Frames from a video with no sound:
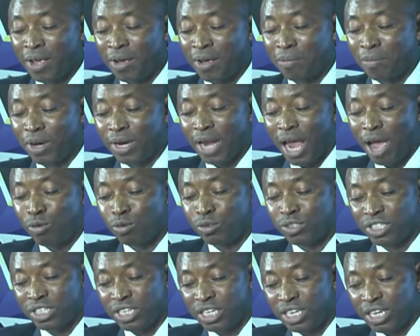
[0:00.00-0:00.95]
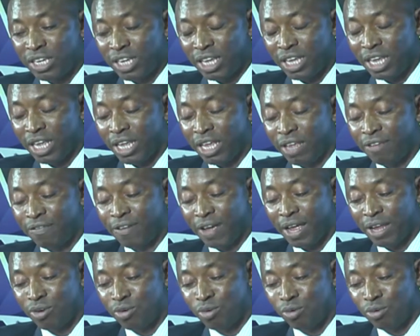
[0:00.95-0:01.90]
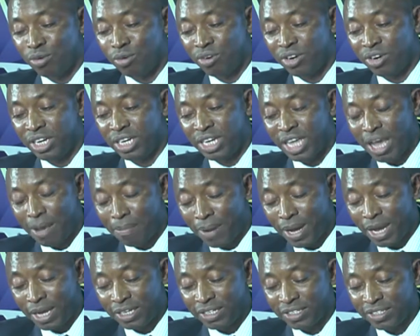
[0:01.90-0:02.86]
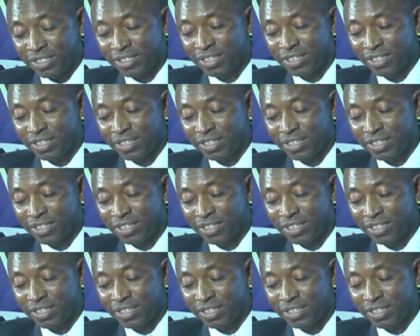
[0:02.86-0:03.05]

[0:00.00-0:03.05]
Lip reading: But I would say, if I could read their minds,